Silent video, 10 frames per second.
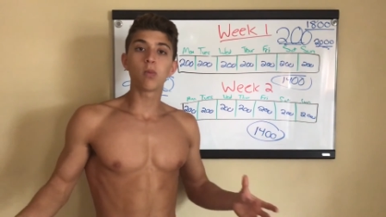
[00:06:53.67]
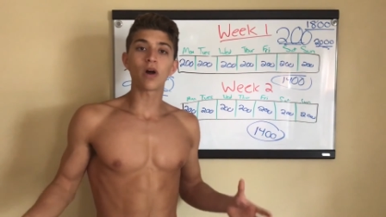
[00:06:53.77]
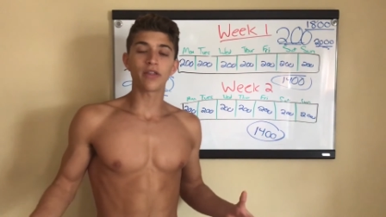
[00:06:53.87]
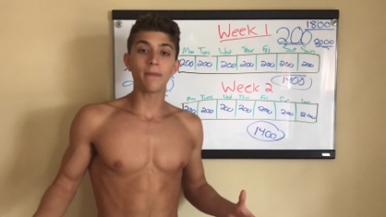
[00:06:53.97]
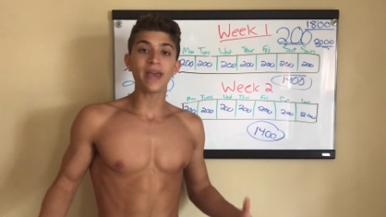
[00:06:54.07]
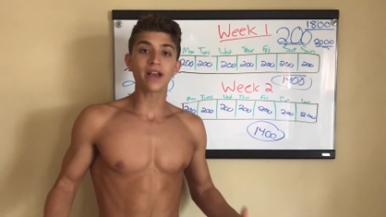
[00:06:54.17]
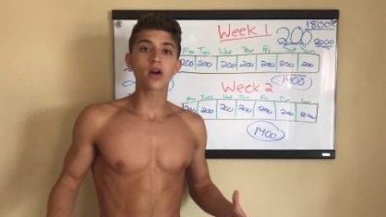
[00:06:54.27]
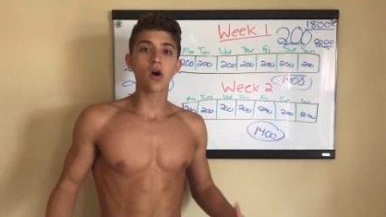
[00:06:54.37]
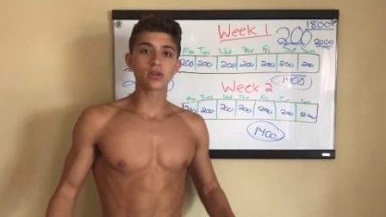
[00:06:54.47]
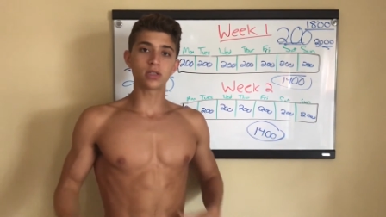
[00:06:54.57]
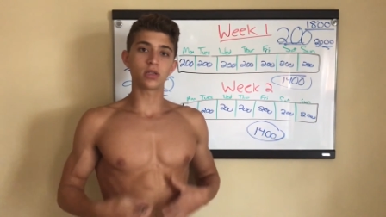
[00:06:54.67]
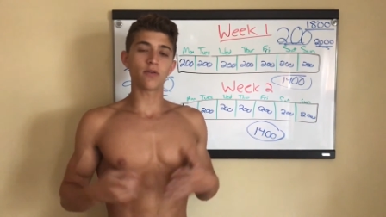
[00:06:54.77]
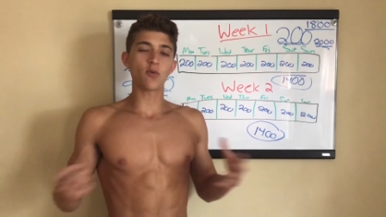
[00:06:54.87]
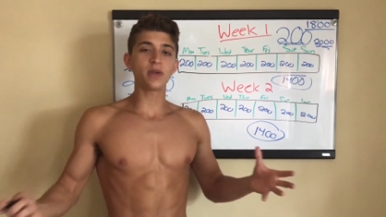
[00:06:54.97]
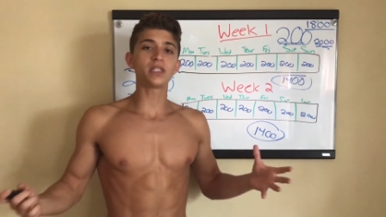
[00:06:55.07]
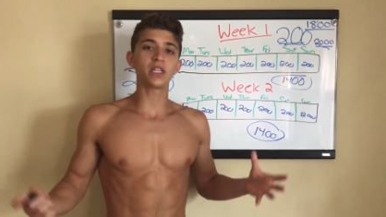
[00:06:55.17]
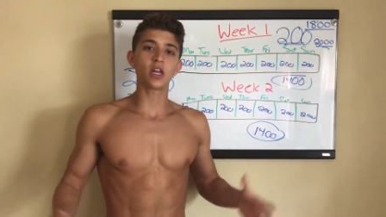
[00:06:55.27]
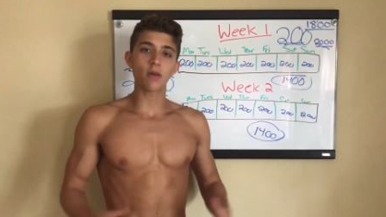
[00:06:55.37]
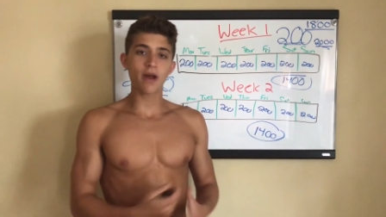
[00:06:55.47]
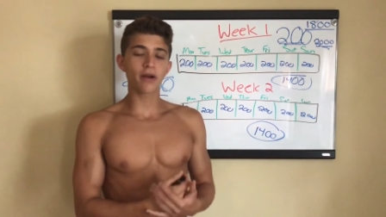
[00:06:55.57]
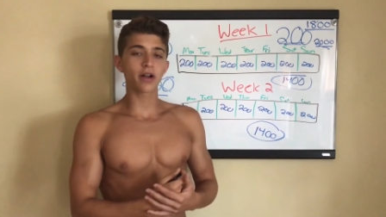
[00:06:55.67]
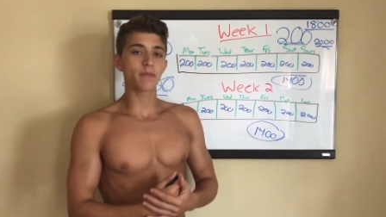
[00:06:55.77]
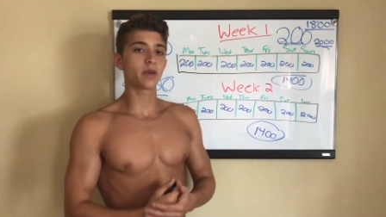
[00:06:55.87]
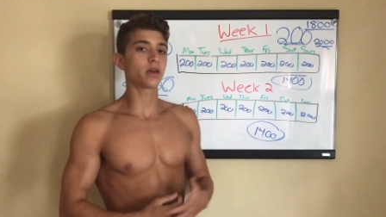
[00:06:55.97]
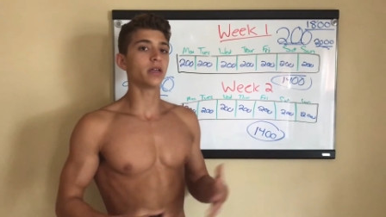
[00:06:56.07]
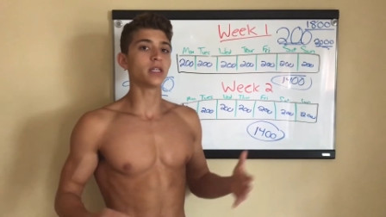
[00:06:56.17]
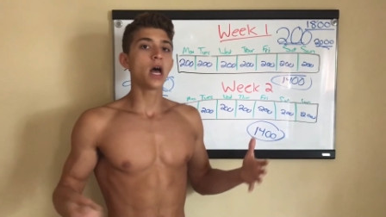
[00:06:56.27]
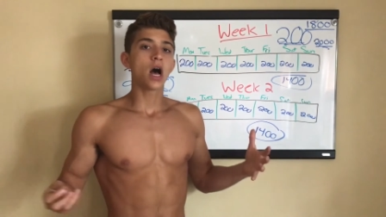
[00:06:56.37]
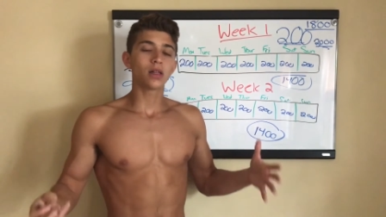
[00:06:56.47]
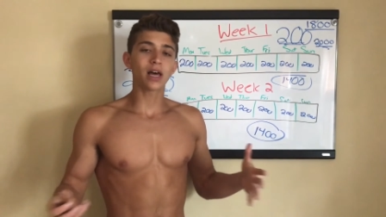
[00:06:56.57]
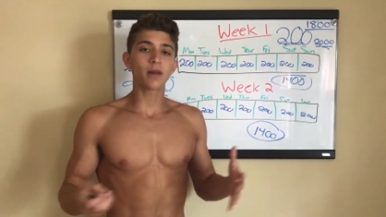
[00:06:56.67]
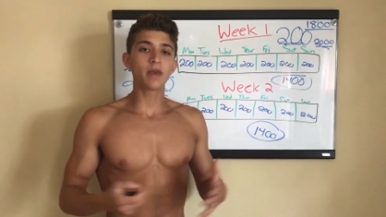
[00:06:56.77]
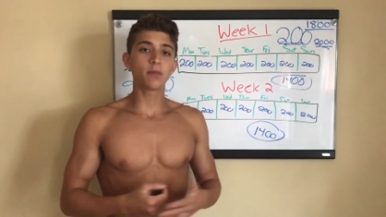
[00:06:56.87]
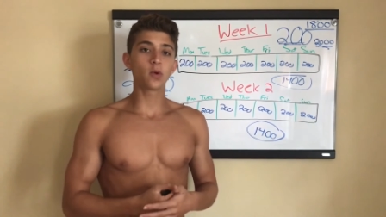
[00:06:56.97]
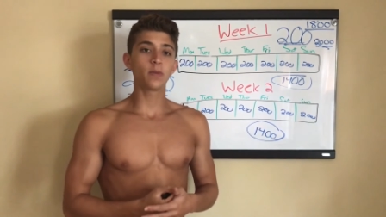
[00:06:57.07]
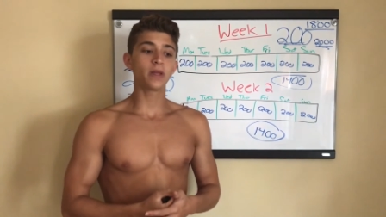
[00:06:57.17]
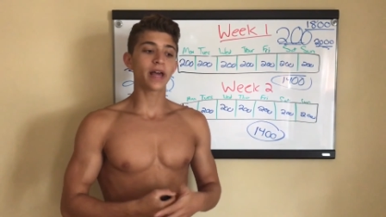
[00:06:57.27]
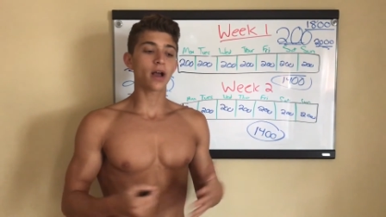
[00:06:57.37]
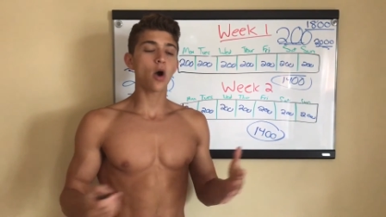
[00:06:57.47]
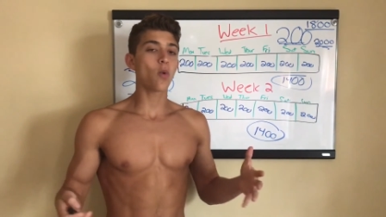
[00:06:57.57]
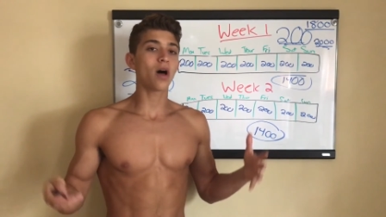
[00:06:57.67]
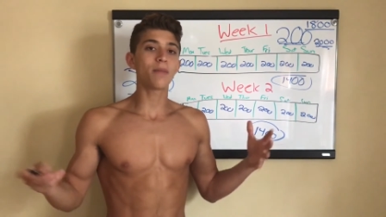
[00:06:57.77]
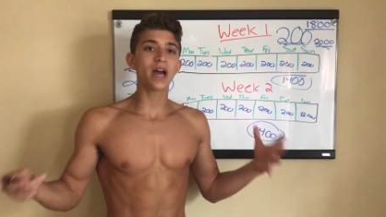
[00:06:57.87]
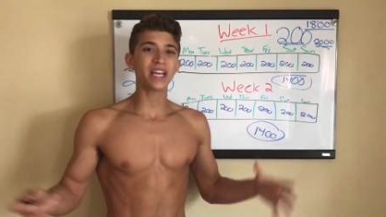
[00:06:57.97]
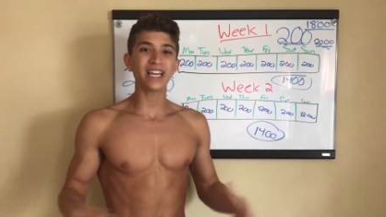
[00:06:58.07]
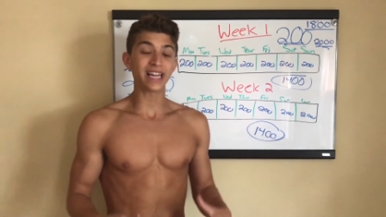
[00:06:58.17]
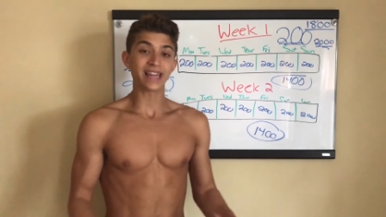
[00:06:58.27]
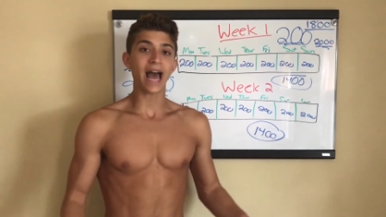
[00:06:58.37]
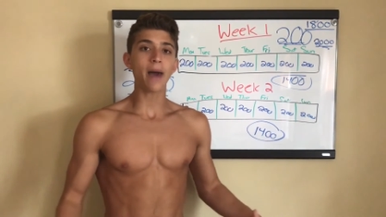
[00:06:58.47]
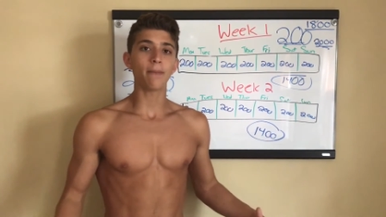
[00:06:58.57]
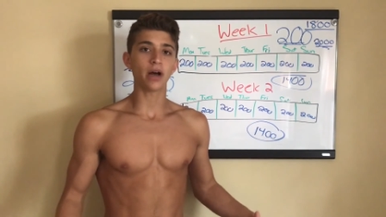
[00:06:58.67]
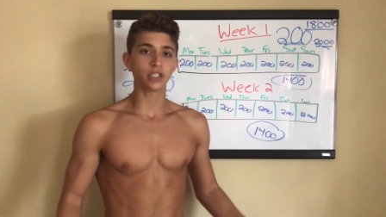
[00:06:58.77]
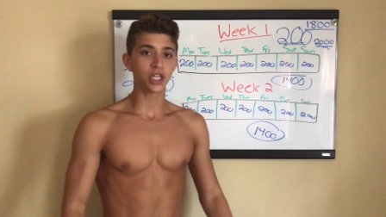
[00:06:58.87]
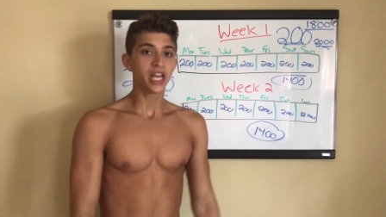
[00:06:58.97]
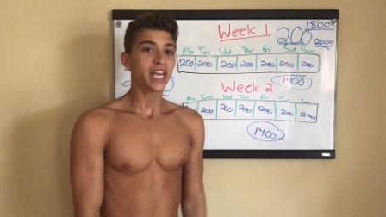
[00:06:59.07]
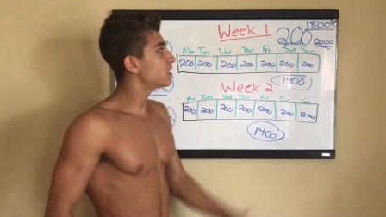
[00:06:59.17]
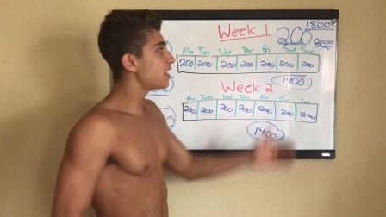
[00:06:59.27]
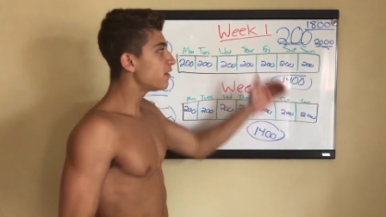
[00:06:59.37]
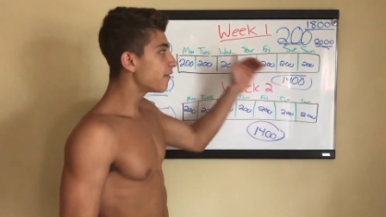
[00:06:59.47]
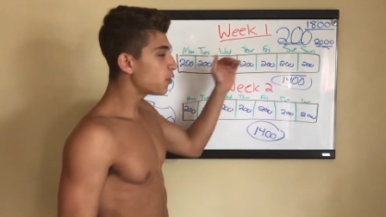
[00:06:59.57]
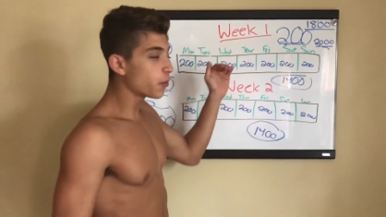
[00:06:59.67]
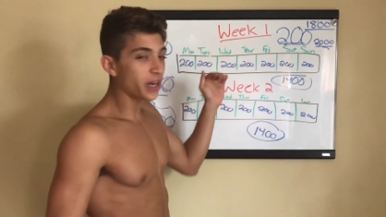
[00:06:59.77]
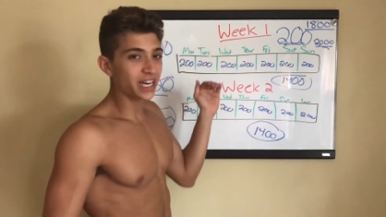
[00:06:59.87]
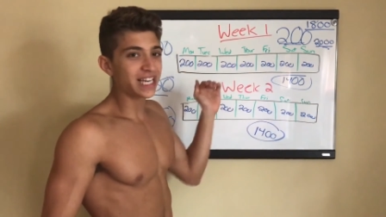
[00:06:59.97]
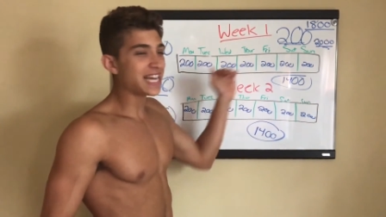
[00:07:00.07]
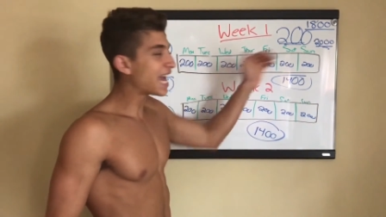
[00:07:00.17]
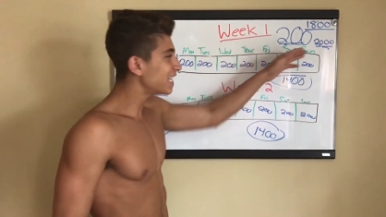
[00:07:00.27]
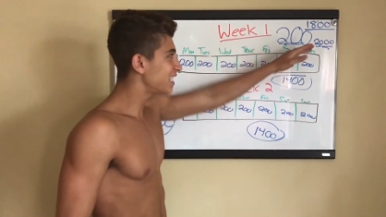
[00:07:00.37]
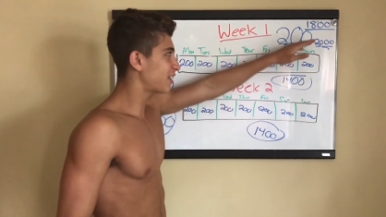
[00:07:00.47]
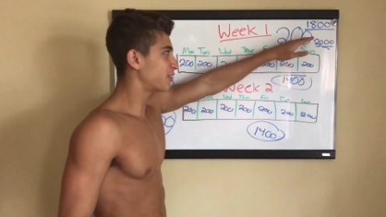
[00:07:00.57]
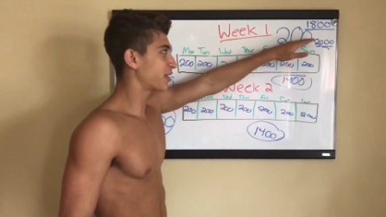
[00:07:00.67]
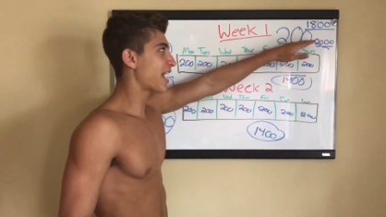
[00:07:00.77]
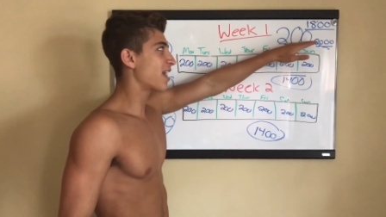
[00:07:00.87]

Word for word: one of the main causes of obesity in America because a lot of people will be like, oh, well, I'm not eating that much. Because even if you were eating nineteen hundred